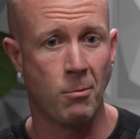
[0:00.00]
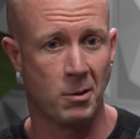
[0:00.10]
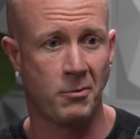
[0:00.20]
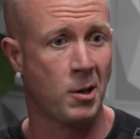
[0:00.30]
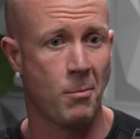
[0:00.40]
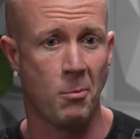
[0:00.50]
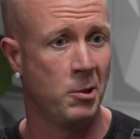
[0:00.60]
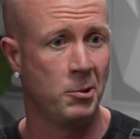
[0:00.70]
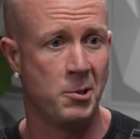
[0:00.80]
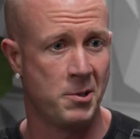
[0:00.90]
worked for a couple
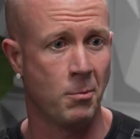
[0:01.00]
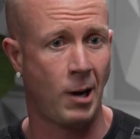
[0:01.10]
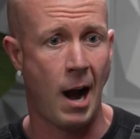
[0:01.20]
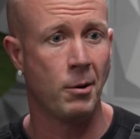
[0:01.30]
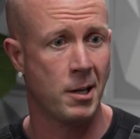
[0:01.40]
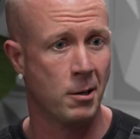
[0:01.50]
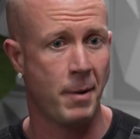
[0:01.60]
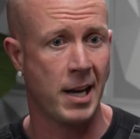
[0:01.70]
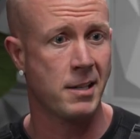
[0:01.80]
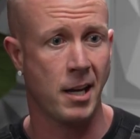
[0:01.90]
builders that were out here
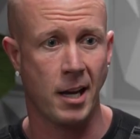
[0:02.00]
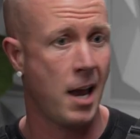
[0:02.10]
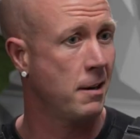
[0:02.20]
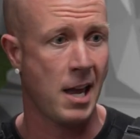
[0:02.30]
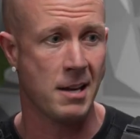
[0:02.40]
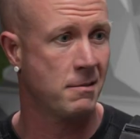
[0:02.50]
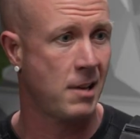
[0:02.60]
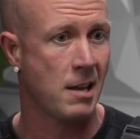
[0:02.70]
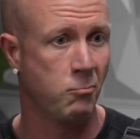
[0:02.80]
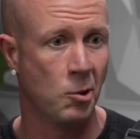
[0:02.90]
painting, and they
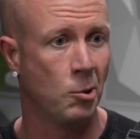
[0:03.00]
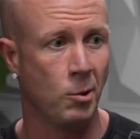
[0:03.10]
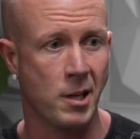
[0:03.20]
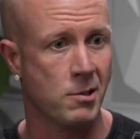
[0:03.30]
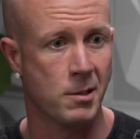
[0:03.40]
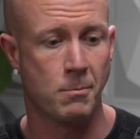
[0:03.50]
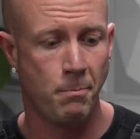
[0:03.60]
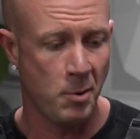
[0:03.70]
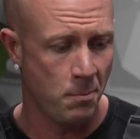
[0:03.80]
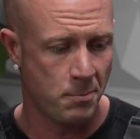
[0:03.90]
literally
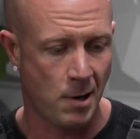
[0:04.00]
just boop,